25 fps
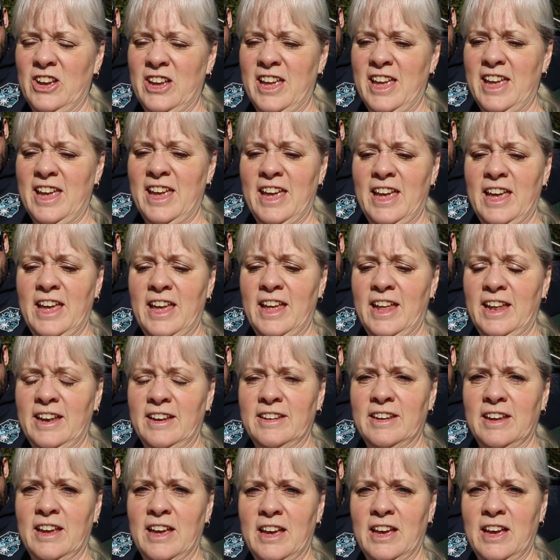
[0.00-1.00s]

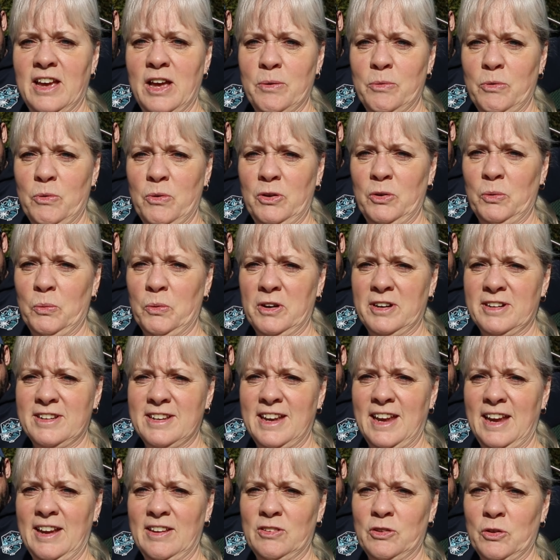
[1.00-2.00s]
and uh, I'm going to work
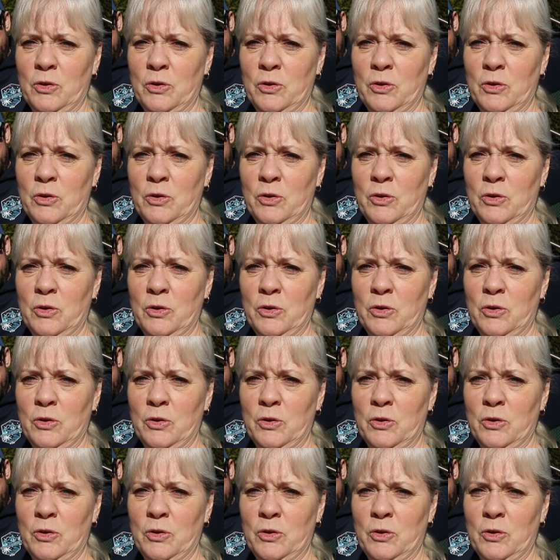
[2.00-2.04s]
today,